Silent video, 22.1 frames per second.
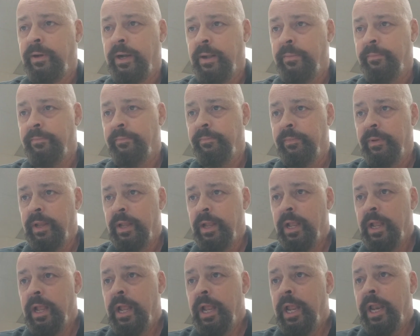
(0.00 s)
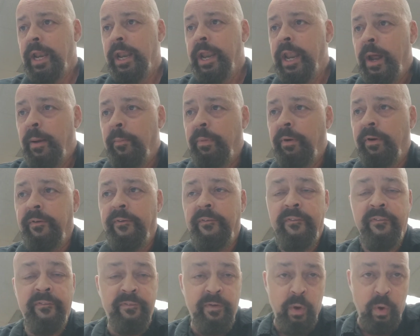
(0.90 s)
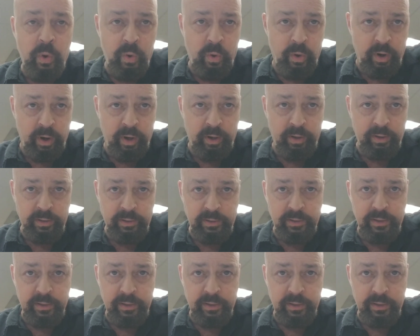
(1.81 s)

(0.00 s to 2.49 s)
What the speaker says: album. Number 4,